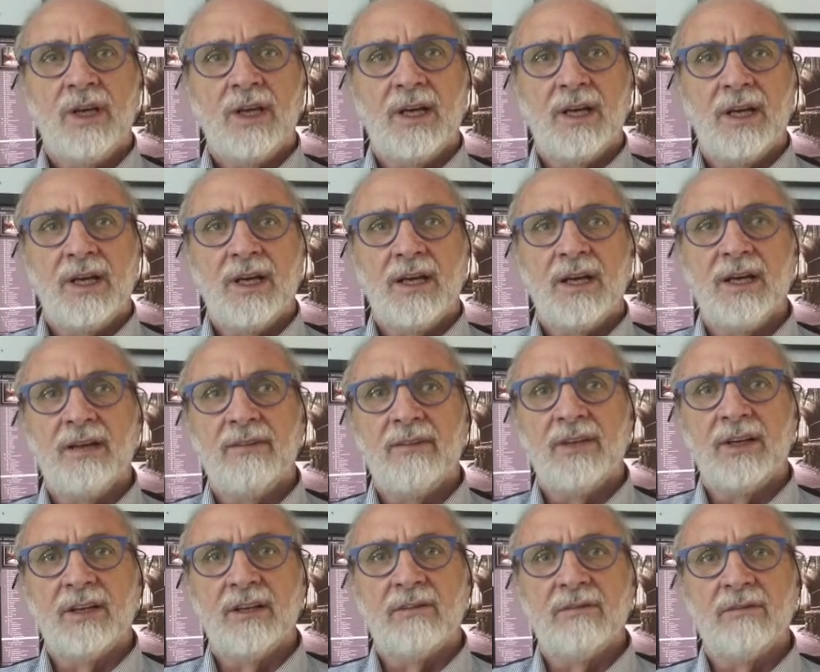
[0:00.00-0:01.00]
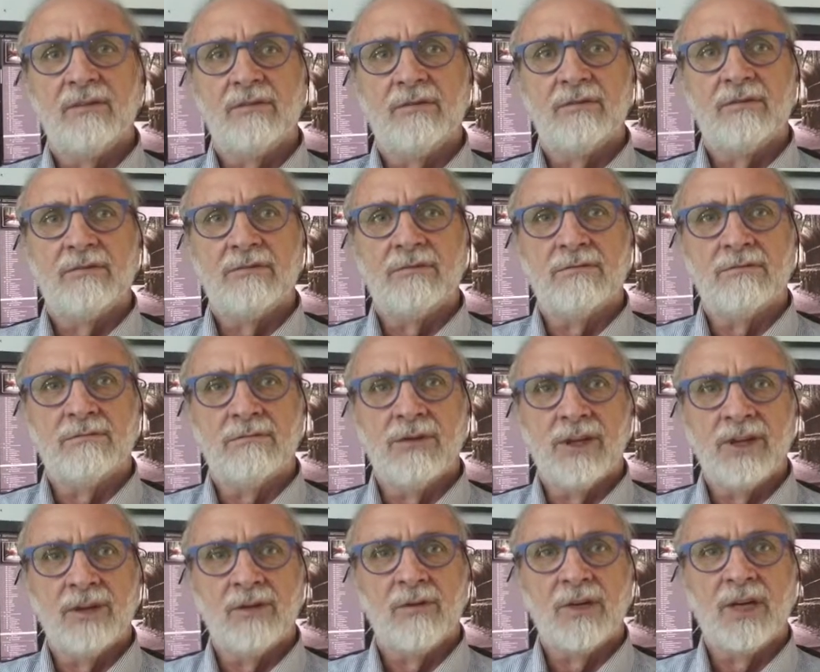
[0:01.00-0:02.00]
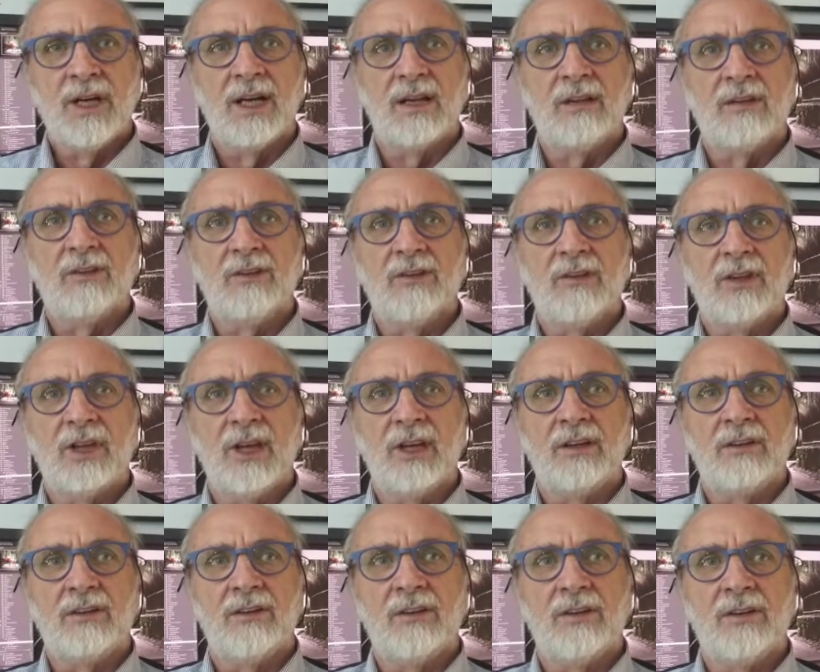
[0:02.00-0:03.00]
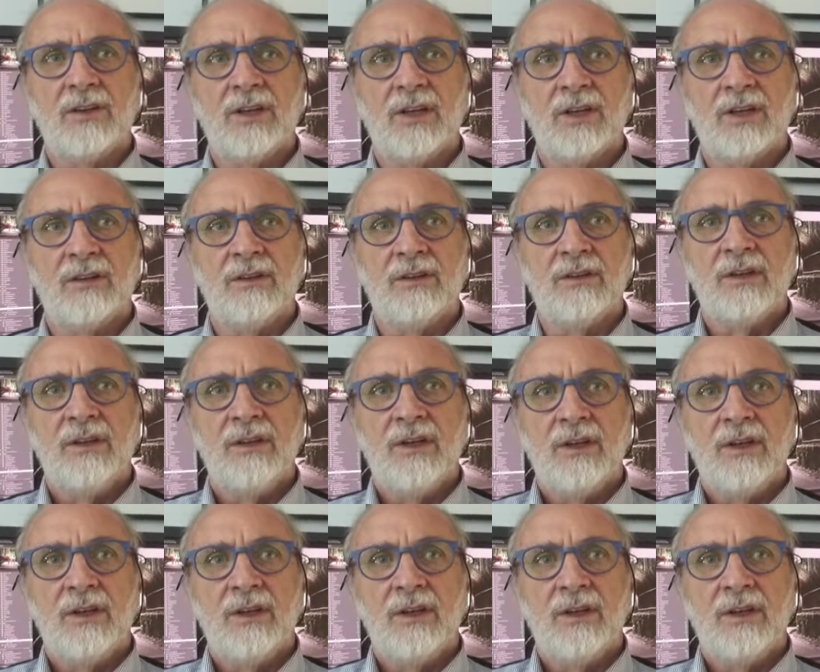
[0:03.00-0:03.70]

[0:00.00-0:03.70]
And having real colors that you can